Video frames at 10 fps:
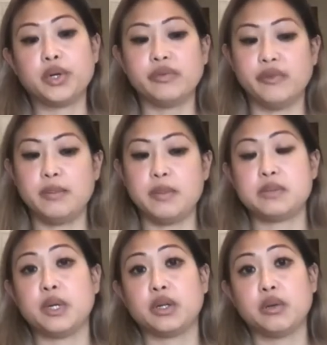of the Vietnamese
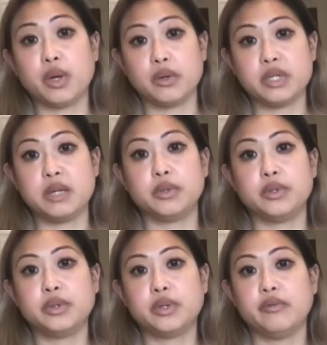American Roundtable,